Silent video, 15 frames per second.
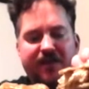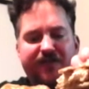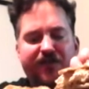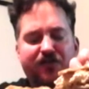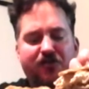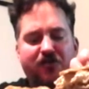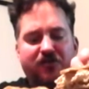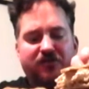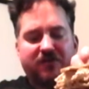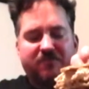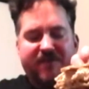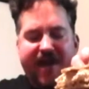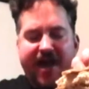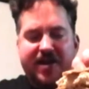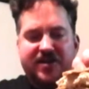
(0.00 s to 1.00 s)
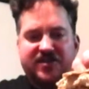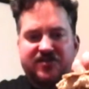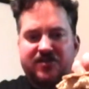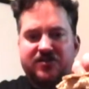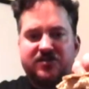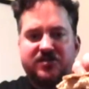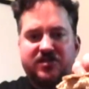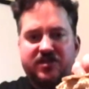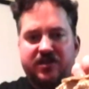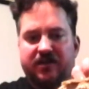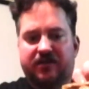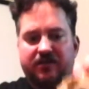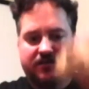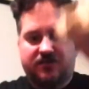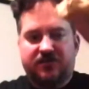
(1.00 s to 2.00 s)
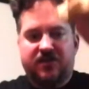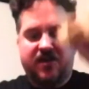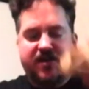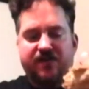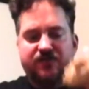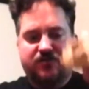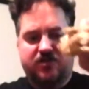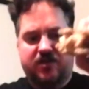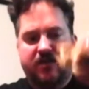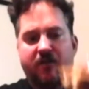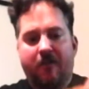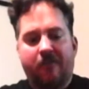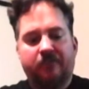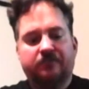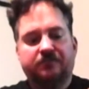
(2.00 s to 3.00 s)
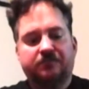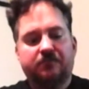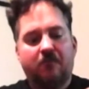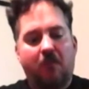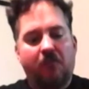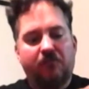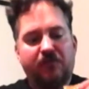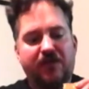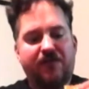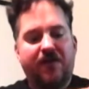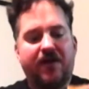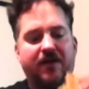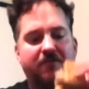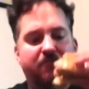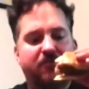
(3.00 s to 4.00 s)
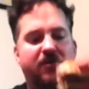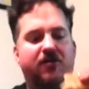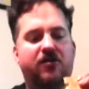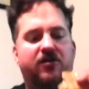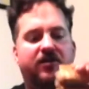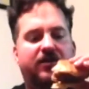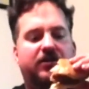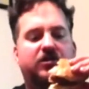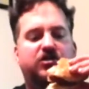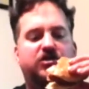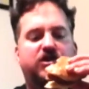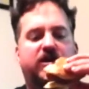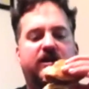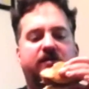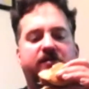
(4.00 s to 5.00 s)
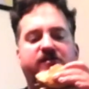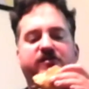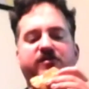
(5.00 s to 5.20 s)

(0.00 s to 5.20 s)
if you look, the patty's not as thick as KFC. They've got a bigger cut of chicken. It's